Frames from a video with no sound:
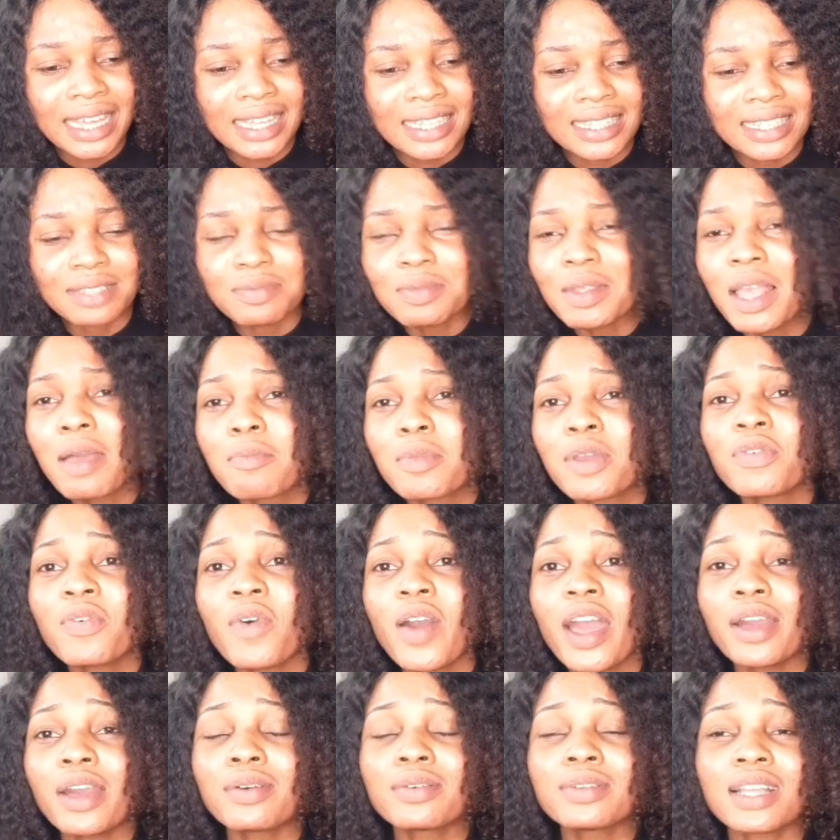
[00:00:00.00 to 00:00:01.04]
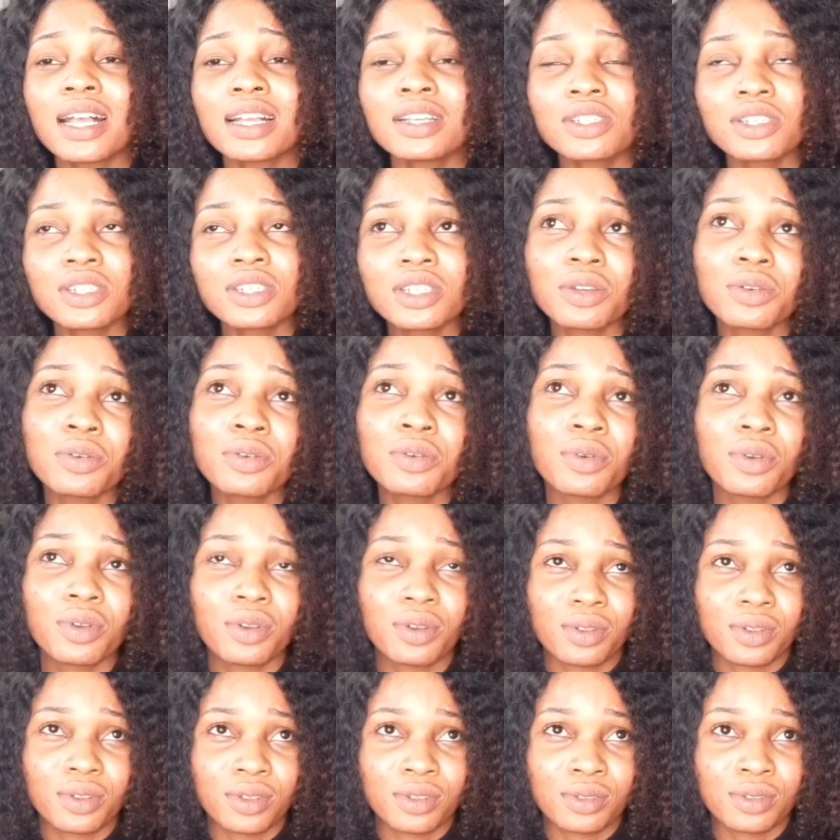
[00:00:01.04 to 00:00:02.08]
Before I could actually
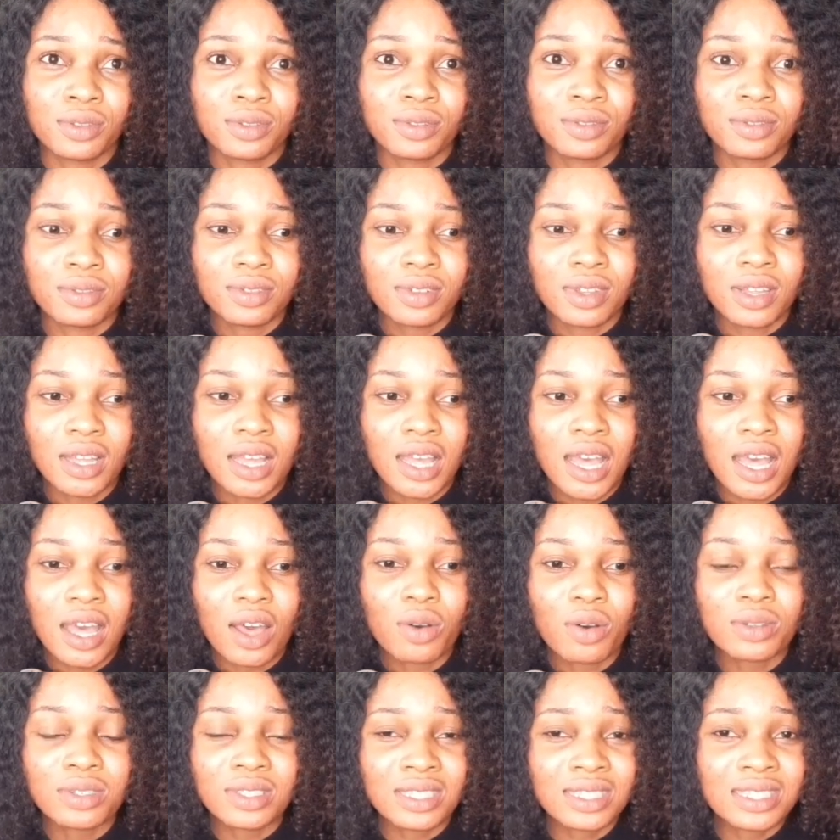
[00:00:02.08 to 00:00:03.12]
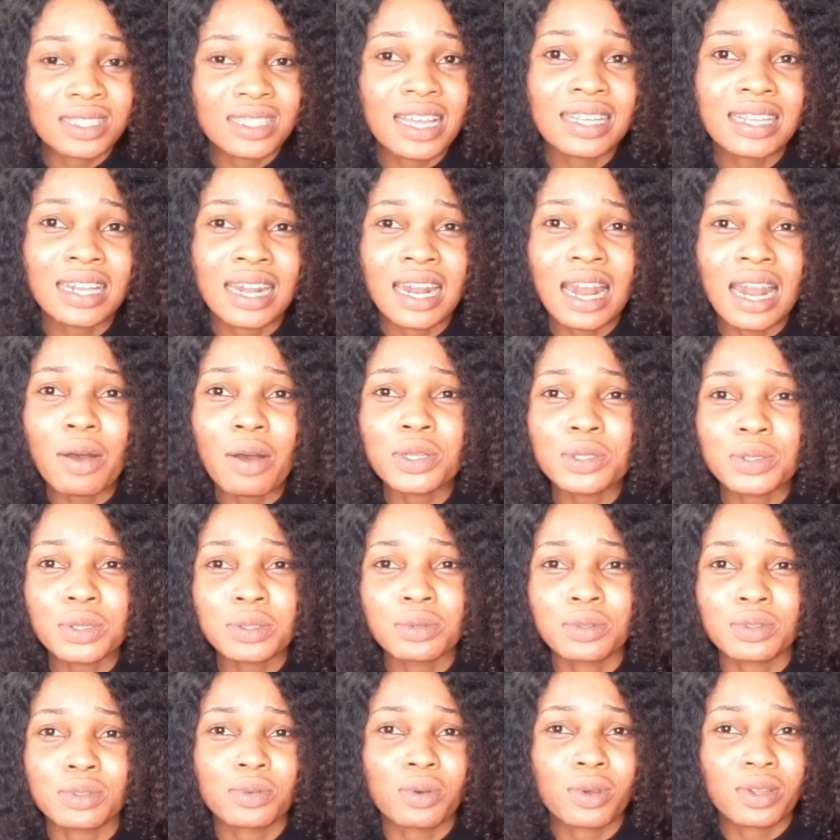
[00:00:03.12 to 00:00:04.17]
understand that that was what was
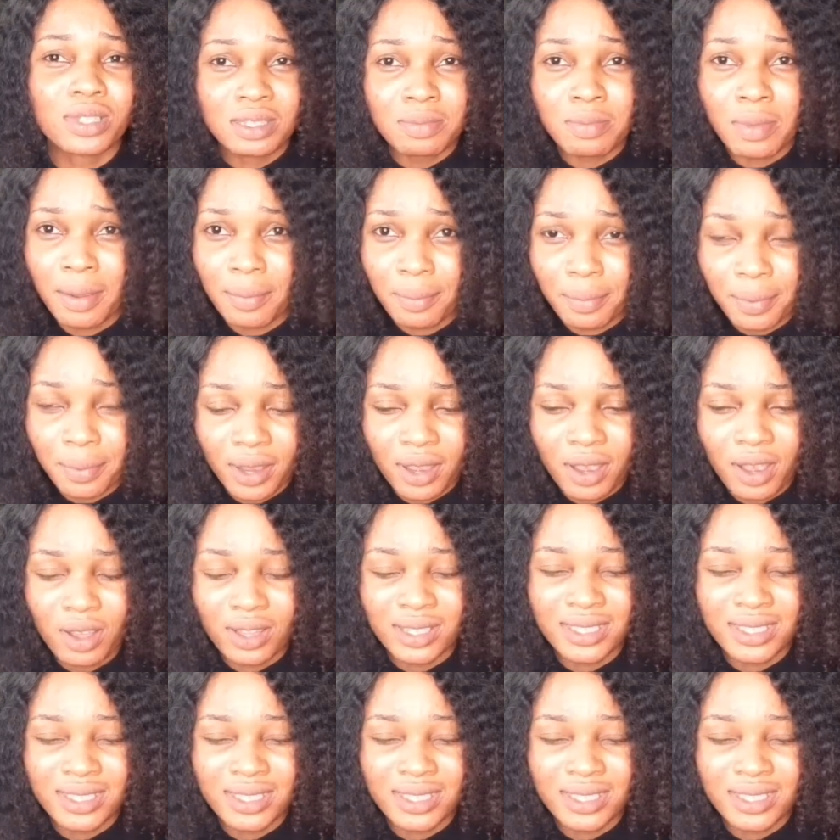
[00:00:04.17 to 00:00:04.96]
causing my breakout, it took